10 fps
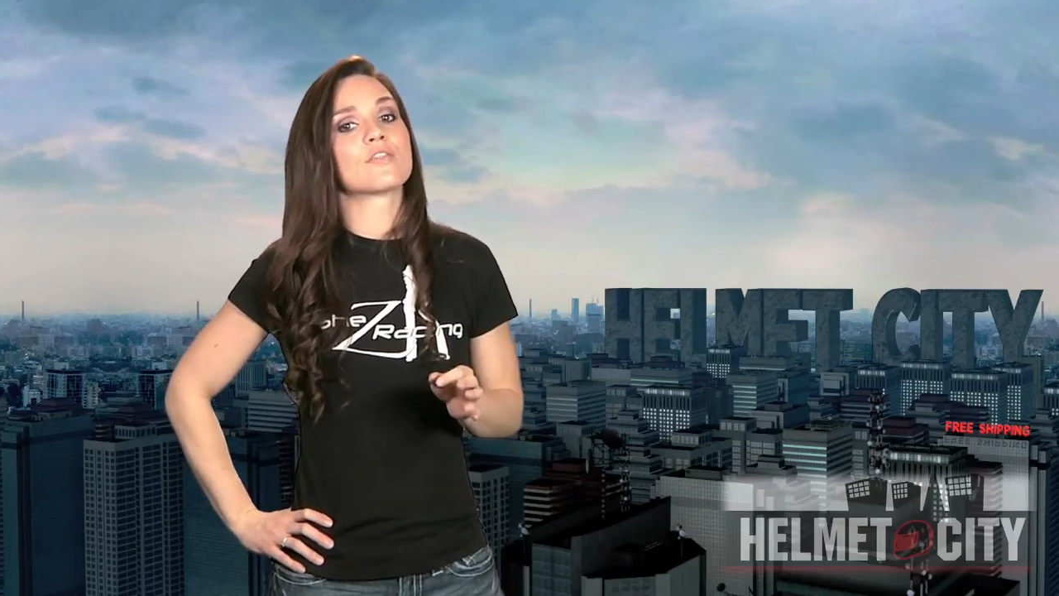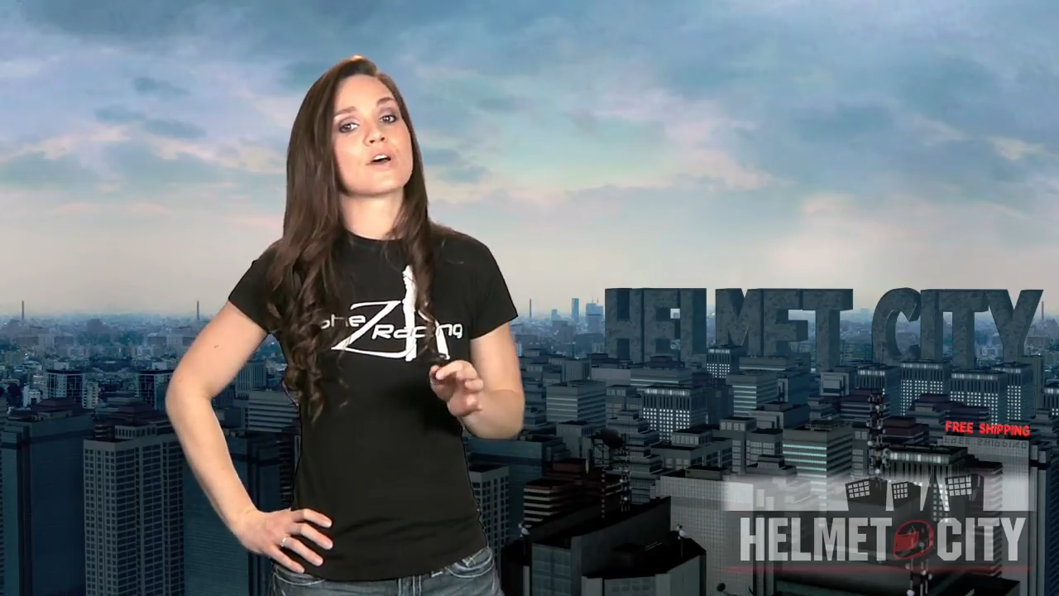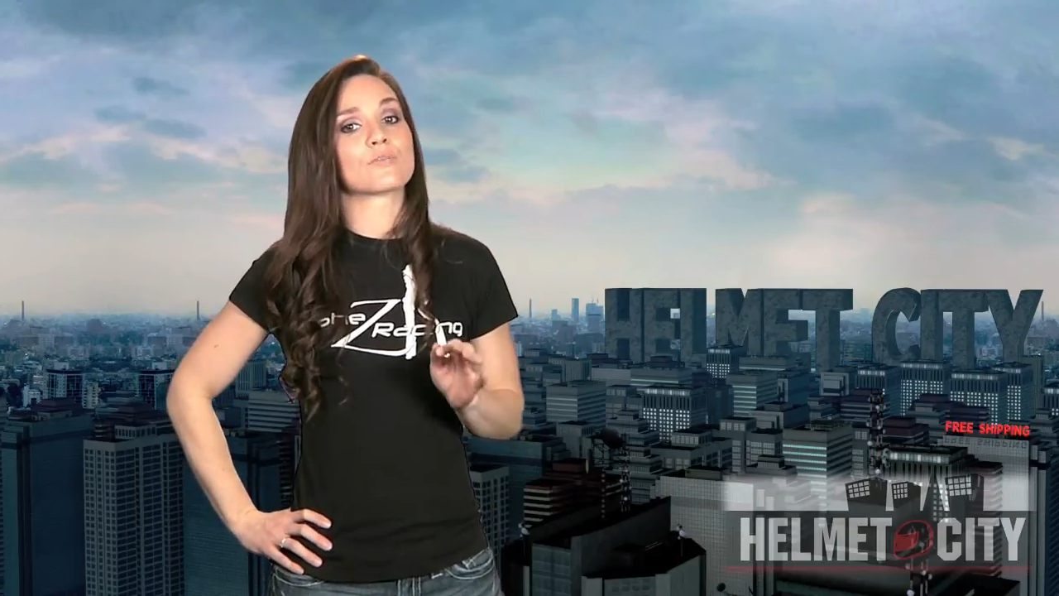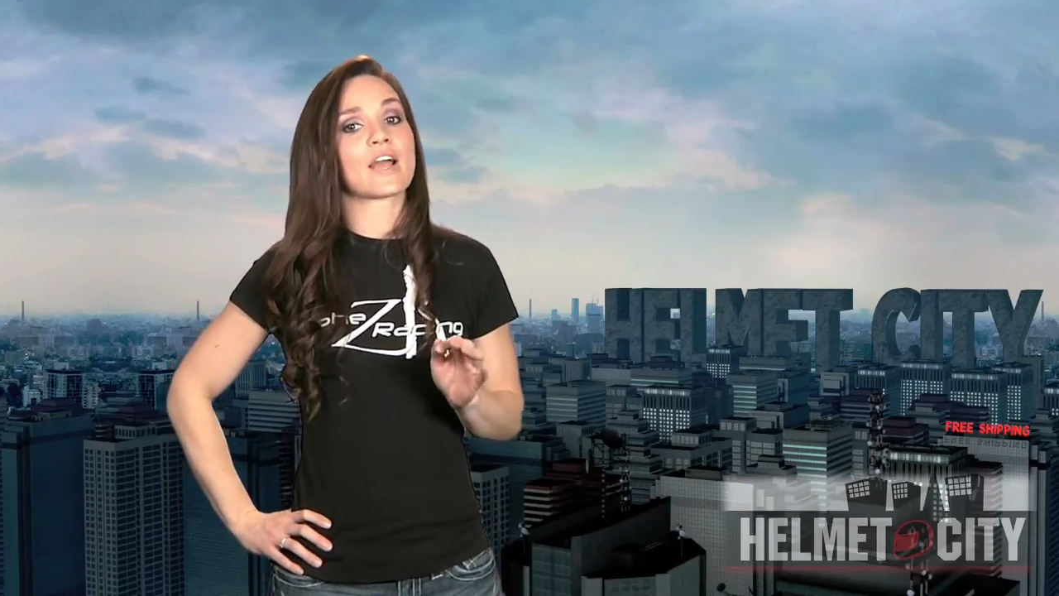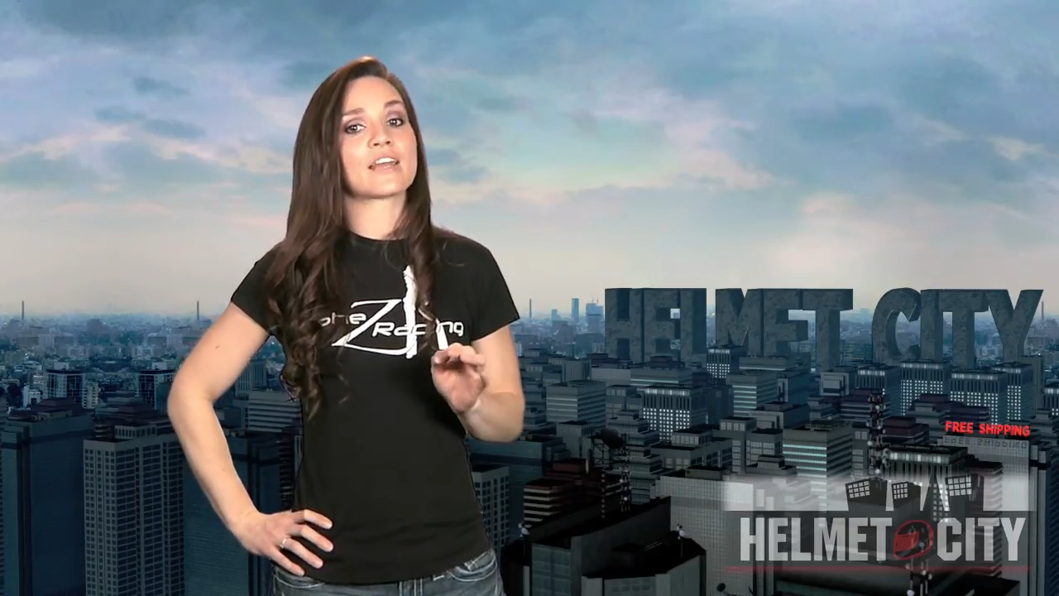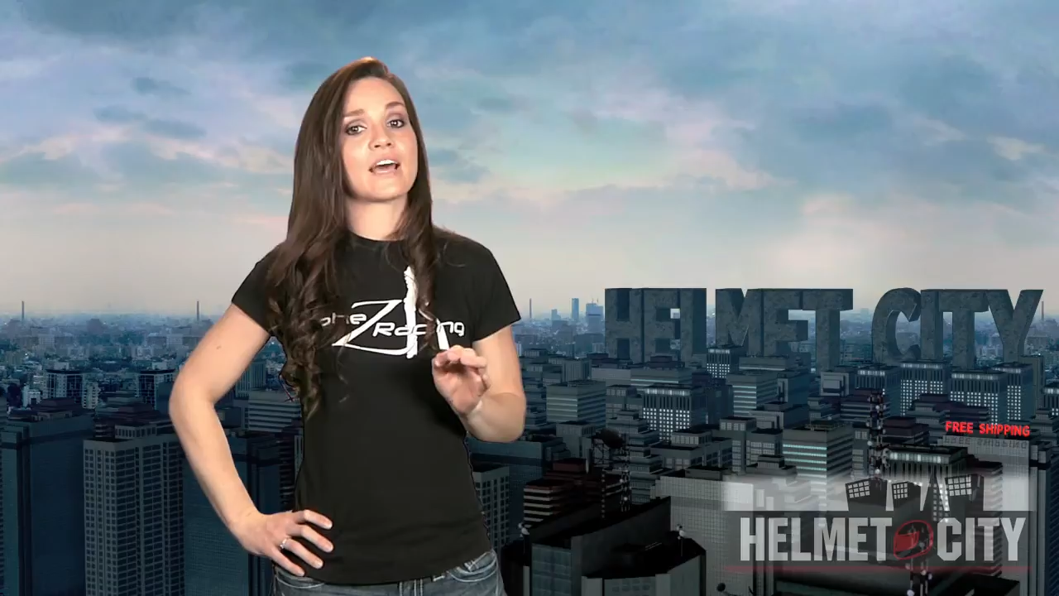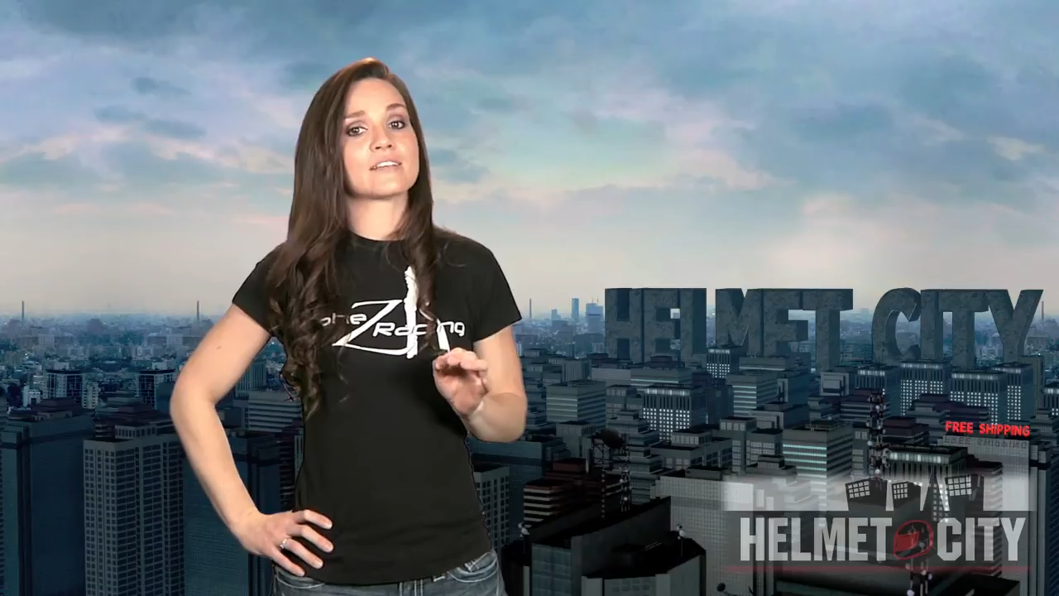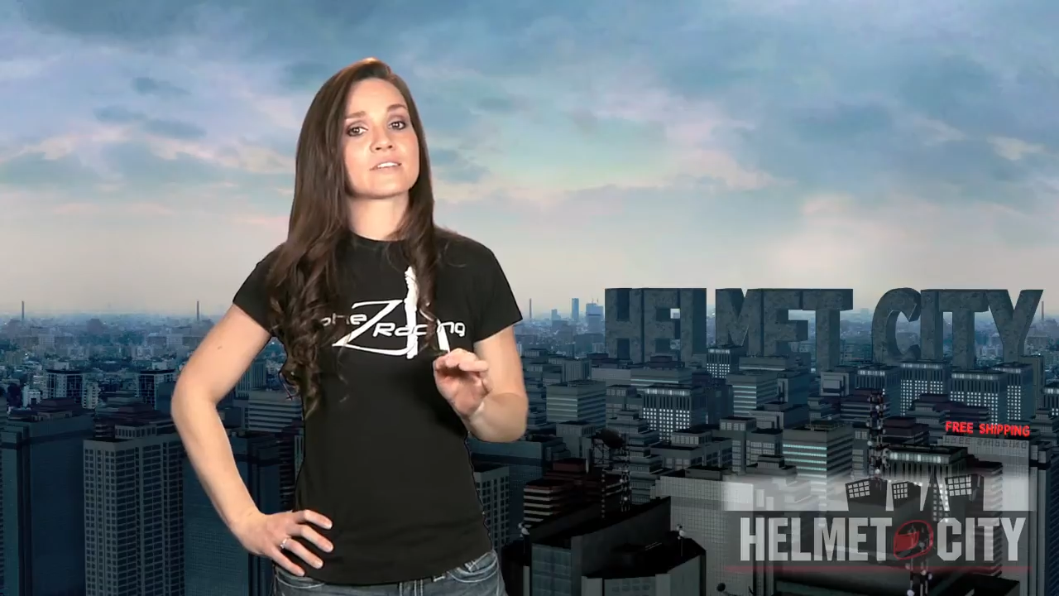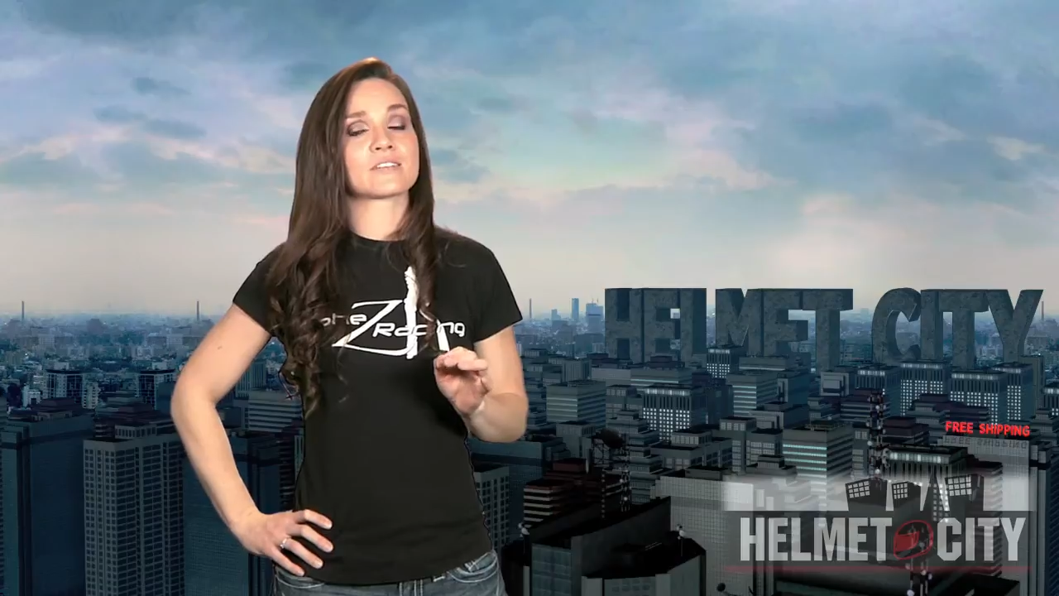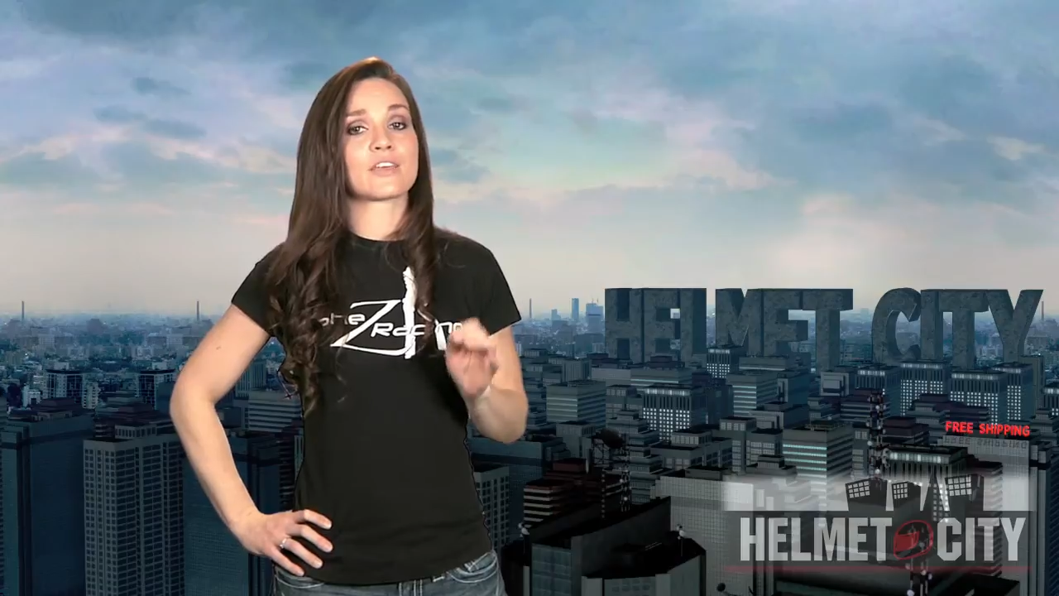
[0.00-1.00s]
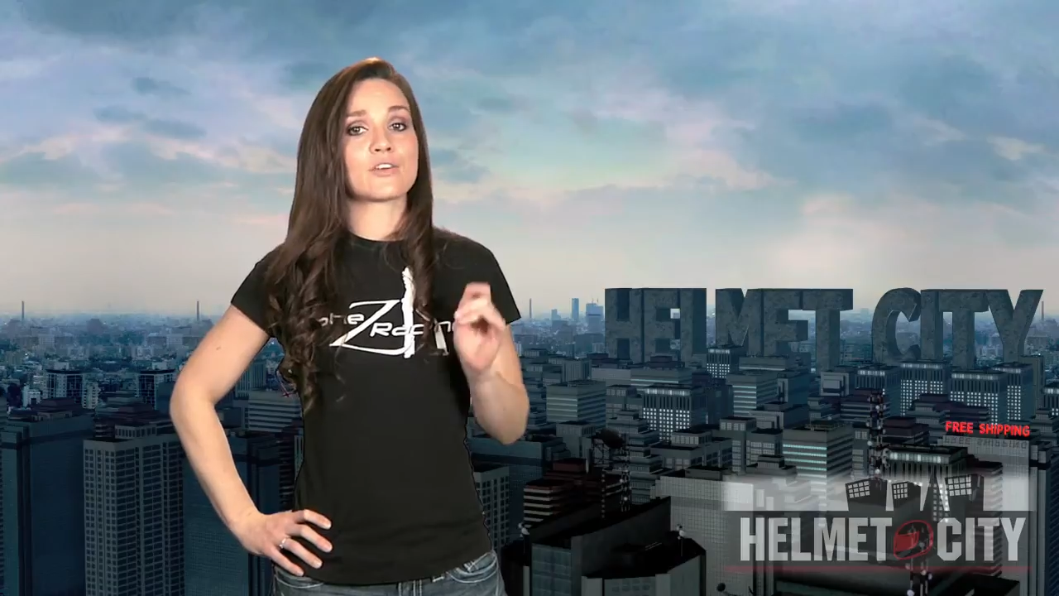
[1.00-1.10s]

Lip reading: that recognizes that